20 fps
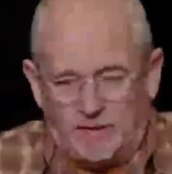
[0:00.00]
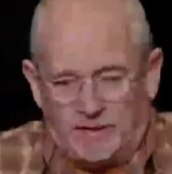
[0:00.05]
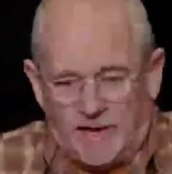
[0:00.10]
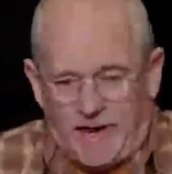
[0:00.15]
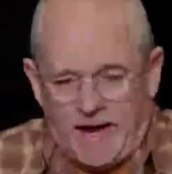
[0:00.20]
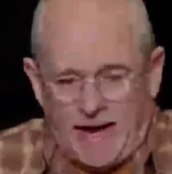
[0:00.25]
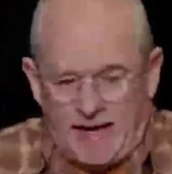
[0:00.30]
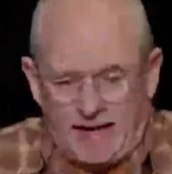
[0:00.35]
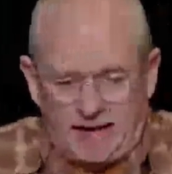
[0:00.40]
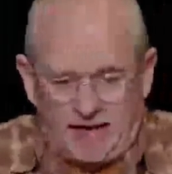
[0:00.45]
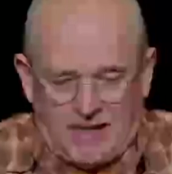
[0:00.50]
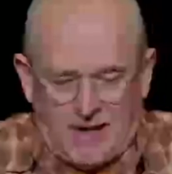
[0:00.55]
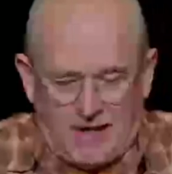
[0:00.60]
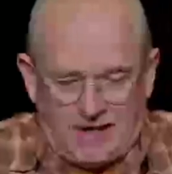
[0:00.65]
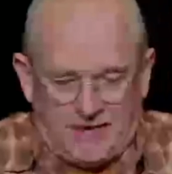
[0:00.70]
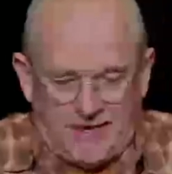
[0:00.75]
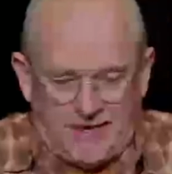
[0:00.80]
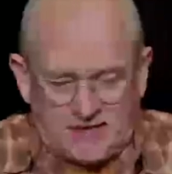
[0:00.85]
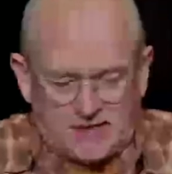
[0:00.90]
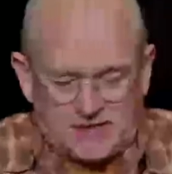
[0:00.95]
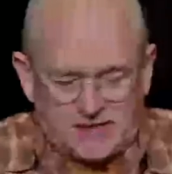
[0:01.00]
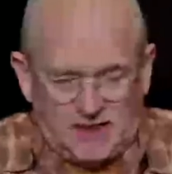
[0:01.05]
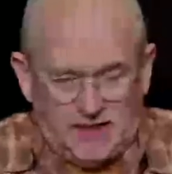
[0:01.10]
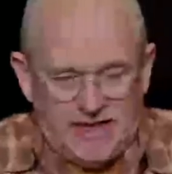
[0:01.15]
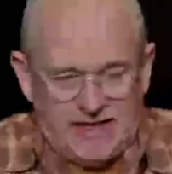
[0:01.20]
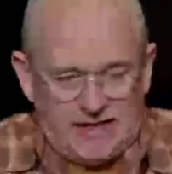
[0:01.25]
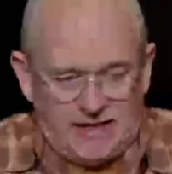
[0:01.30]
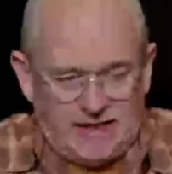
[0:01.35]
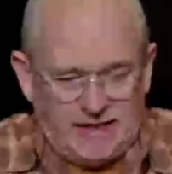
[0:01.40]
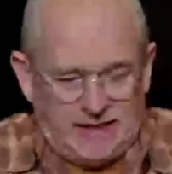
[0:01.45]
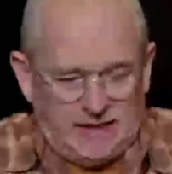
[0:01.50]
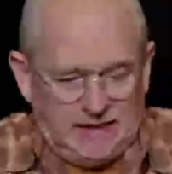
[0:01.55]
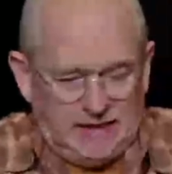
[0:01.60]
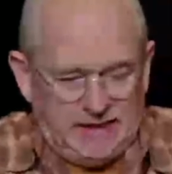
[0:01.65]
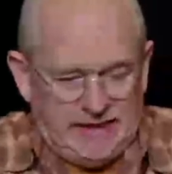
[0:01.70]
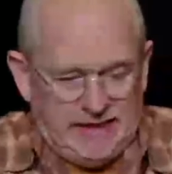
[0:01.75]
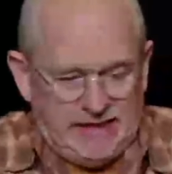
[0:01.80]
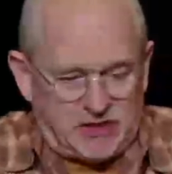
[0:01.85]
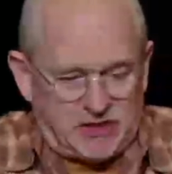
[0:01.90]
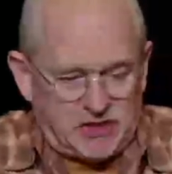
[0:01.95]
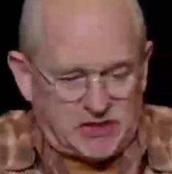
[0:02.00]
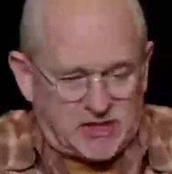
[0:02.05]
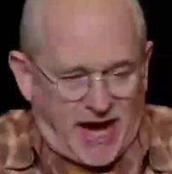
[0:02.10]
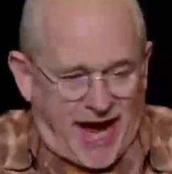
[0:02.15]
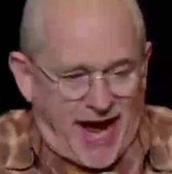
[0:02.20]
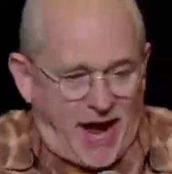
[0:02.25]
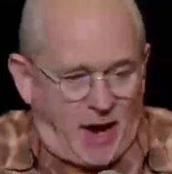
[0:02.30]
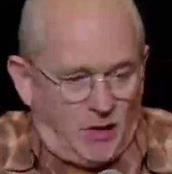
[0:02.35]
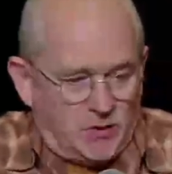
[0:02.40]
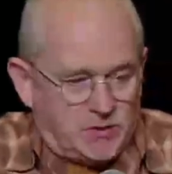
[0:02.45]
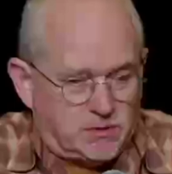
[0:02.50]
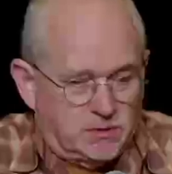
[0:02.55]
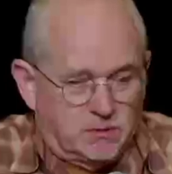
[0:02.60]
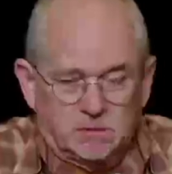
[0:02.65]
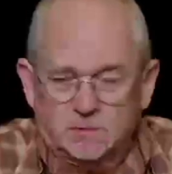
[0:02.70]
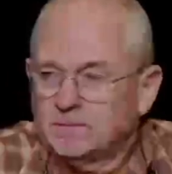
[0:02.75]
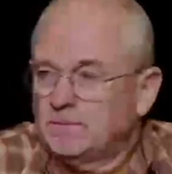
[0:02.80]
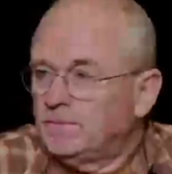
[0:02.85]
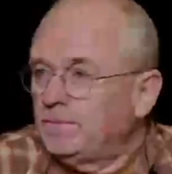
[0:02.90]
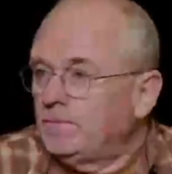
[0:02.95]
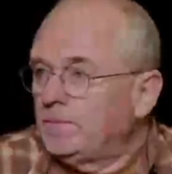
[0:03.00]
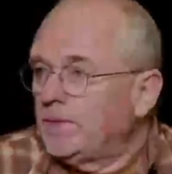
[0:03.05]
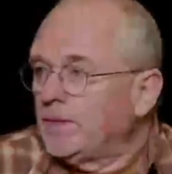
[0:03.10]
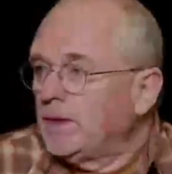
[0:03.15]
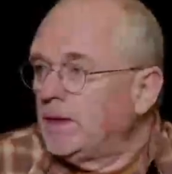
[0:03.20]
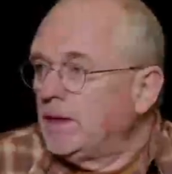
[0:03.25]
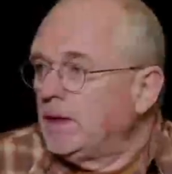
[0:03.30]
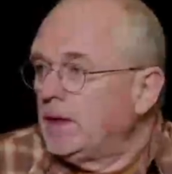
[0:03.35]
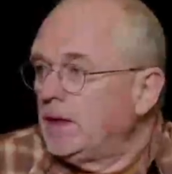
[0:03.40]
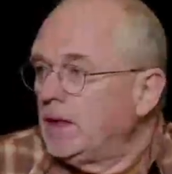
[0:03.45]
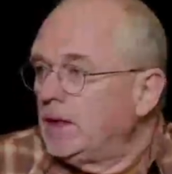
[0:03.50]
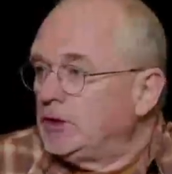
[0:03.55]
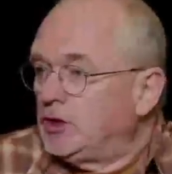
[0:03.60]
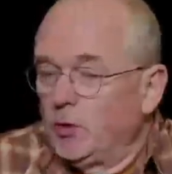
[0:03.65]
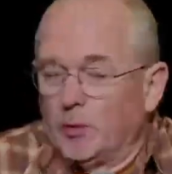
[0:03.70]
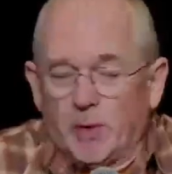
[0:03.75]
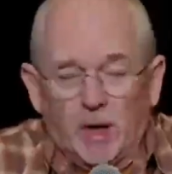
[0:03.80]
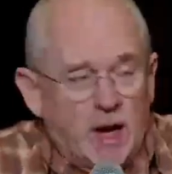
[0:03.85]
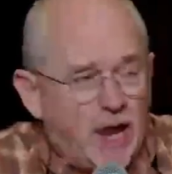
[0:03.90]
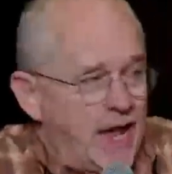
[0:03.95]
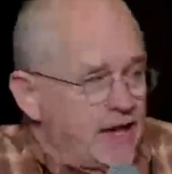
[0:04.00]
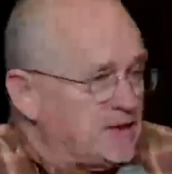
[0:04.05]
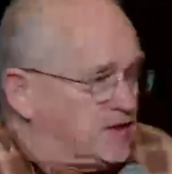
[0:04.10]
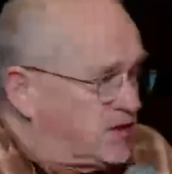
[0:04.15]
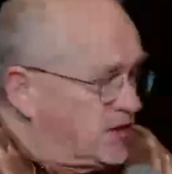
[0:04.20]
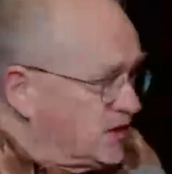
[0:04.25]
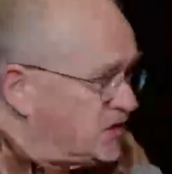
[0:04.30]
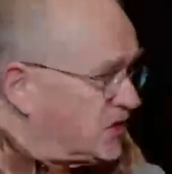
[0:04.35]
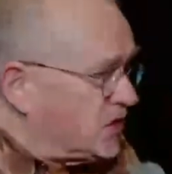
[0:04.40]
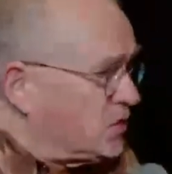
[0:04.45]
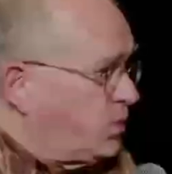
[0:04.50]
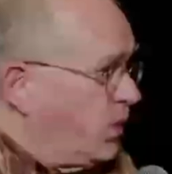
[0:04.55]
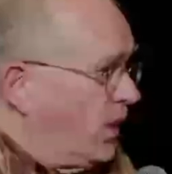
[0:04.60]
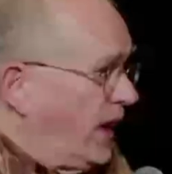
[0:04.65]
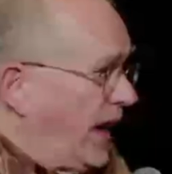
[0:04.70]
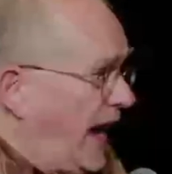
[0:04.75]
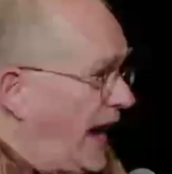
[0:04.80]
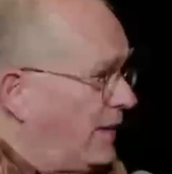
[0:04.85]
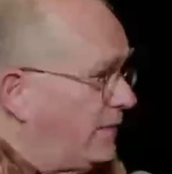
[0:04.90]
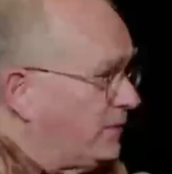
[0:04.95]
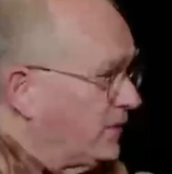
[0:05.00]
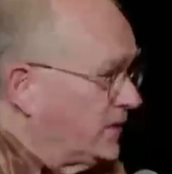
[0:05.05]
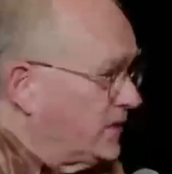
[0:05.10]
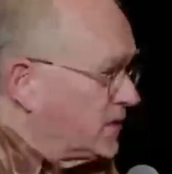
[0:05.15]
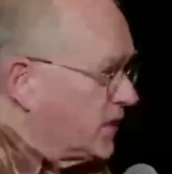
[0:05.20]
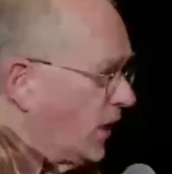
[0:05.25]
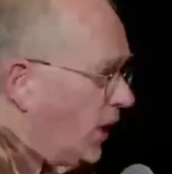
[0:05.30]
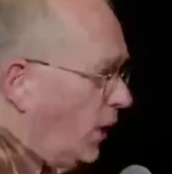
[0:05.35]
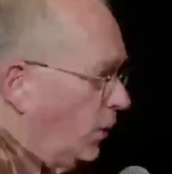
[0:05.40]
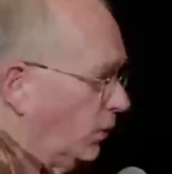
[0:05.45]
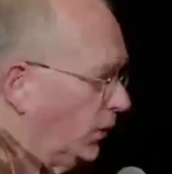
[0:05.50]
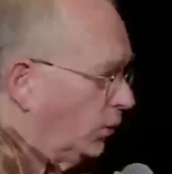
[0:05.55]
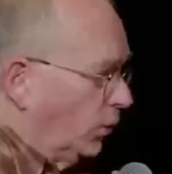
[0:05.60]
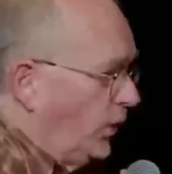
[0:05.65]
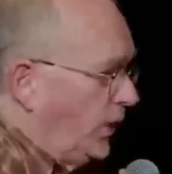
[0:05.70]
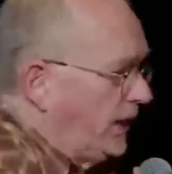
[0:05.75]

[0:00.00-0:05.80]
and that salinity leaches out. Do you realize this is what happens when we